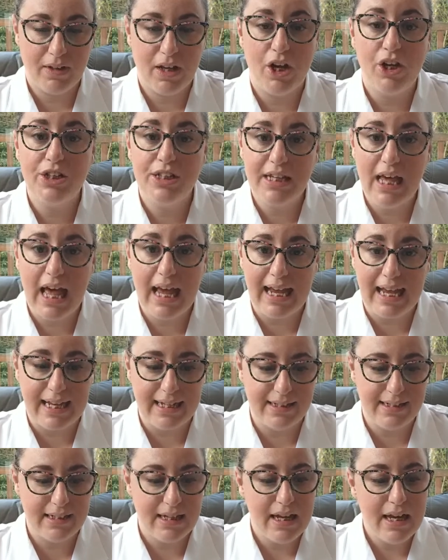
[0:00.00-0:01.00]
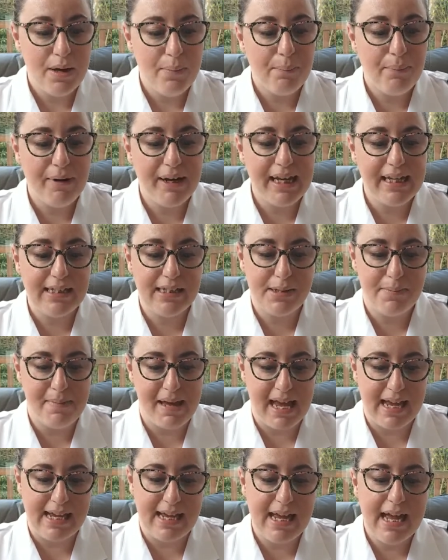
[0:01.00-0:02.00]
Untie it, bring it to
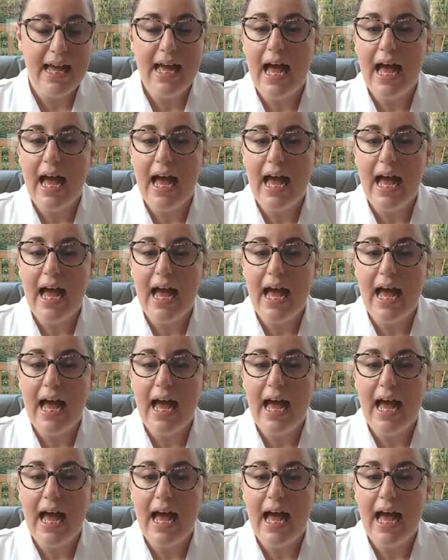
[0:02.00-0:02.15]
me,